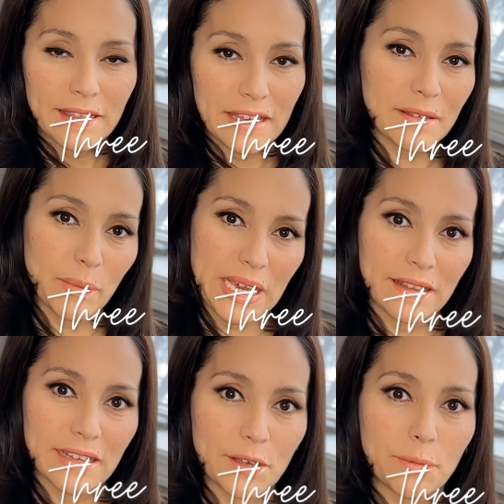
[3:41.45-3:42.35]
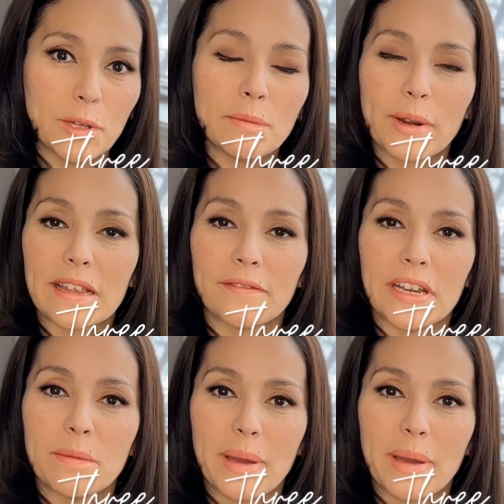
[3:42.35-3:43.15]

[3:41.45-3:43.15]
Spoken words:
This means that you will breastfeed your